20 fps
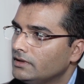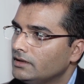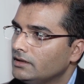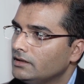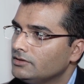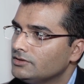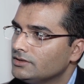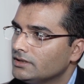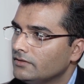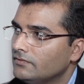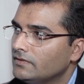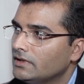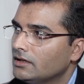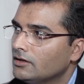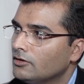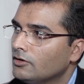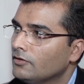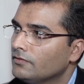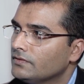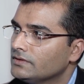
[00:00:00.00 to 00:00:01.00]
the chief
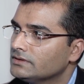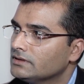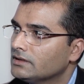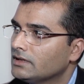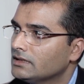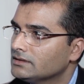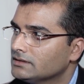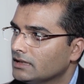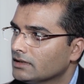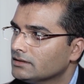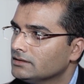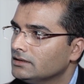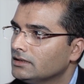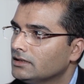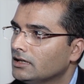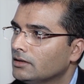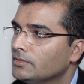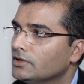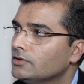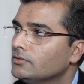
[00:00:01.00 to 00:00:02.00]
data officer has actually
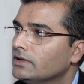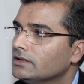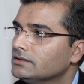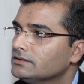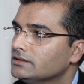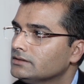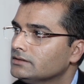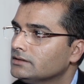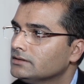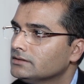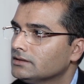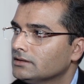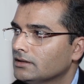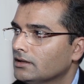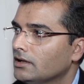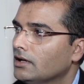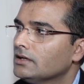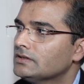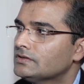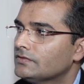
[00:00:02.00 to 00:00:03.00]
come into existence in
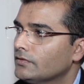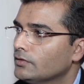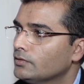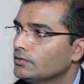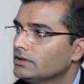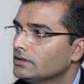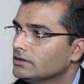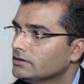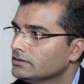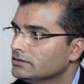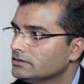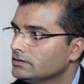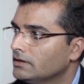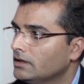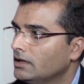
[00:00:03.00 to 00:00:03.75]
the last few years.